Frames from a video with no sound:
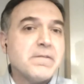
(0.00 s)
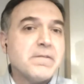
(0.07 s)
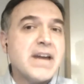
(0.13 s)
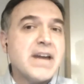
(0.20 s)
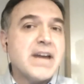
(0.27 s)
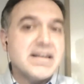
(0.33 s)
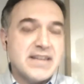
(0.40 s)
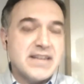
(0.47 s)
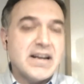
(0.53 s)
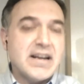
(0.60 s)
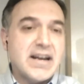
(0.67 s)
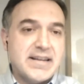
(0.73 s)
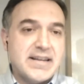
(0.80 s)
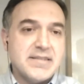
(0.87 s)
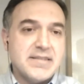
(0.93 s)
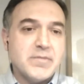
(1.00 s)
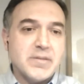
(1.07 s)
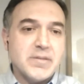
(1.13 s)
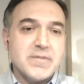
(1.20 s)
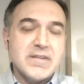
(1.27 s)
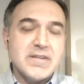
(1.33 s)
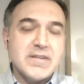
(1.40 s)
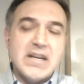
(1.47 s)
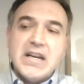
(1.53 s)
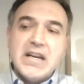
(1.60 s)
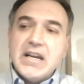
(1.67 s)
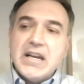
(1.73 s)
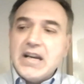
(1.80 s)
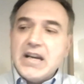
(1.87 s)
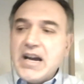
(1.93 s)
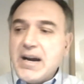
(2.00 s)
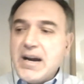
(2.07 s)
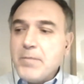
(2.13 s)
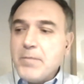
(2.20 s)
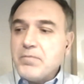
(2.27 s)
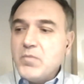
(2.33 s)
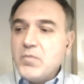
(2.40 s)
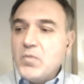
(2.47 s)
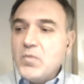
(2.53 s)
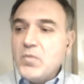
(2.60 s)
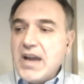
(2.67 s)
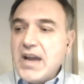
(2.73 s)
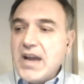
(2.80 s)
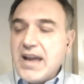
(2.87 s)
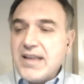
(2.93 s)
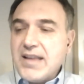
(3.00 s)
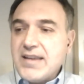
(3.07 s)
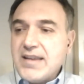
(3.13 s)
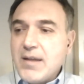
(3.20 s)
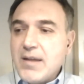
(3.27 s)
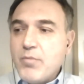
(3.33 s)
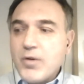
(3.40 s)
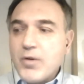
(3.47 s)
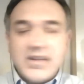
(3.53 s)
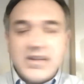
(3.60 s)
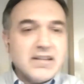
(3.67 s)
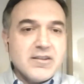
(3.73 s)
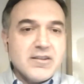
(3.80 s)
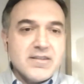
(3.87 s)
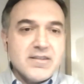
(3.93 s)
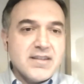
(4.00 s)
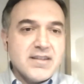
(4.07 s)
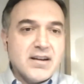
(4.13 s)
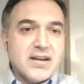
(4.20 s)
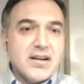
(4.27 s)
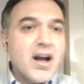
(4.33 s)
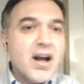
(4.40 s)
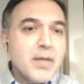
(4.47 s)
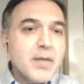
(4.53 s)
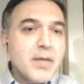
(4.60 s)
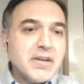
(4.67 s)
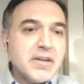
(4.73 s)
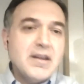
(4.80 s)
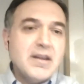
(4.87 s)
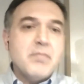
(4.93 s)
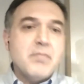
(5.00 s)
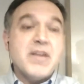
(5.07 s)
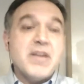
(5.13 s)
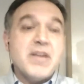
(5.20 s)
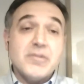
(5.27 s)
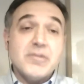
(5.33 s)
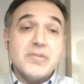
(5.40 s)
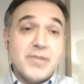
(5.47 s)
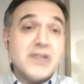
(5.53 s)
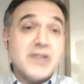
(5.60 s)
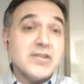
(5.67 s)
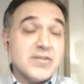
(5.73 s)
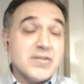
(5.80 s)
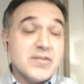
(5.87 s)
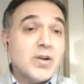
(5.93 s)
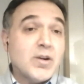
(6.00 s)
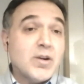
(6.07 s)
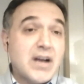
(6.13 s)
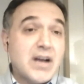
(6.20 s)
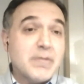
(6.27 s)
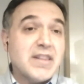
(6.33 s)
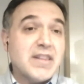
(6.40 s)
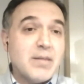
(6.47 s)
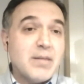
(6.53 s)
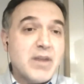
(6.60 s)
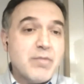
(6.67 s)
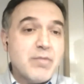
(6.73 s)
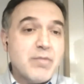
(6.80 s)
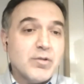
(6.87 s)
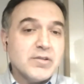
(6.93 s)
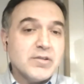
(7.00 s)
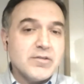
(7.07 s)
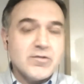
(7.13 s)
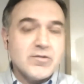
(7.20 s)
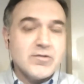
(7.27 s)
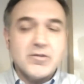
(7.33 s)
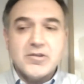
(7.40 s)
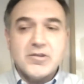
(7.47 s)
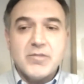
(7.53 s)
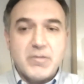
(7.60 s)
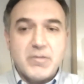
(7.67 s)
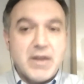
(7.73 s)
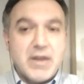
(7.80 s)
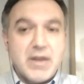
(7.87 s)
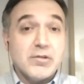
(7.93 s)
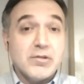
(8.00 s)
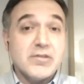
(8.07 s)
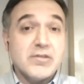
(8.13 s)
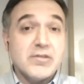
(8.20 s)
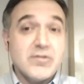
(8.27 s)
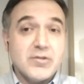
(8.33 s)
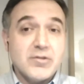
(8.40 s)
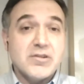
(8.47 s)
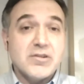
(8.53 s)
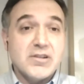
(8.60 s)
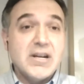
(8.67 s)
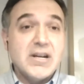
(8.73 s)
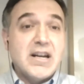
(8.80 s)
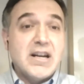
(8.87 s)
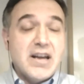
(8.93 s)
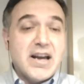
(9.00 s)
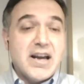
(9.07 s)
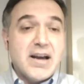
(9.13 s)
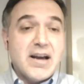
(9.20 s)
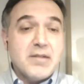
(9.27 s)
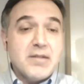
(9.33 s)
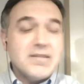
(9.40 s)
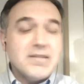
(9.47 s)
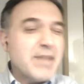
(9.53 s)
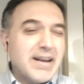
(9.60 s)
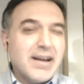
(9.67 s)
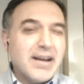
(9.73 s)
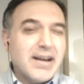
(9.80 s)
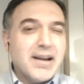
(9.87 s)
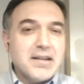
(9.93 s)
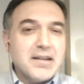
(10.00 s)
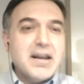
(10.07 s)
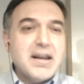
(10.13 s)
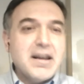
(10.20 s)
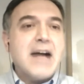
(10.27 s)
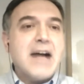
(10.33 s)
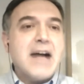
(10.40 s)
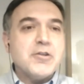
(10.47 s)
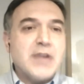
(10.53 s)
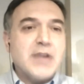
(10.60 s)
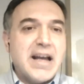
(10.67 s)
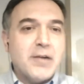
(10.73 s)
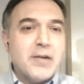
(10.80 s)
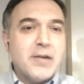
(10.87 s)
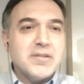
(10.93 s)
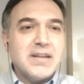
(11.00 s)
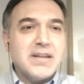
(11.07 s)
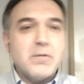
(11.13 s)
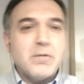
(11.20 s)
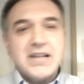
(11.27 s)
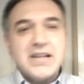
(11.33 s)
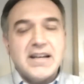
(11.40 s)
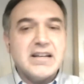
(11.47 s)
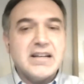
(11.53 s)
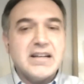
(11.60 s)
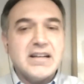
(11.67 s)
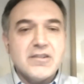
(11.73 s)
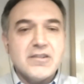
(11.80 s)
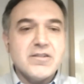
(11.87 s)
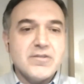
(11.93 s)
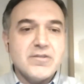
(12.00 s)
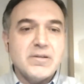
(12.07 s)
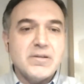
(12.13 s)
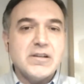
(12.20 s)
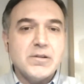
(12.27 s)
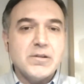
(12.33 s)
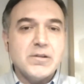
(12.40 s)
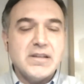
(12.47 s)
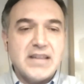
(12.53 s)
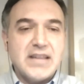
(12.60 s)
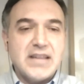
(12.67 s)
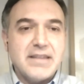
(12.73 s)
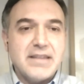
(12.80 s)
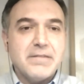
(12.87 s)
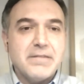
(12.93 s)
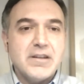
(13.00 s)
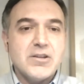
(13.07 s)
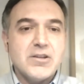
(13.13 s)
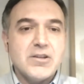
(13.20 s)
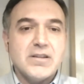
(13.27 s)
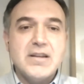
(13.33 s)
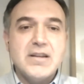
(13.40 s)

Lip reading: frank psychotic symptoms. Um, and both conditions are common. Major depression is more common than bipolar disorder, but bipolar disorder, depending on how you count and what kind of conditions you include in that definition,